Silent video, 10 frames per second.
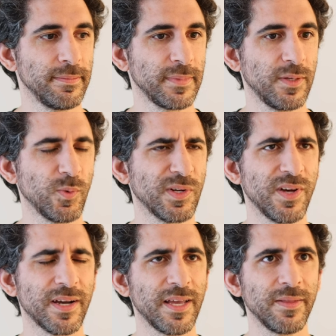because we're
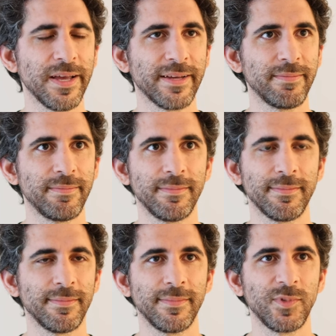talking like
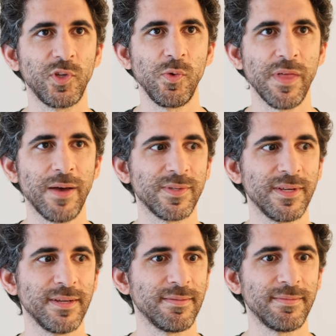
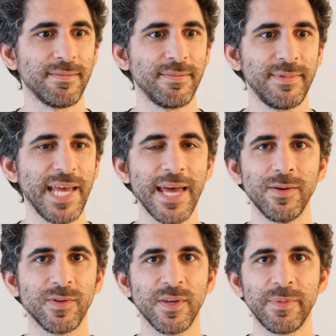
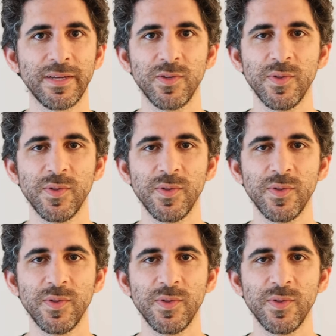2010 or something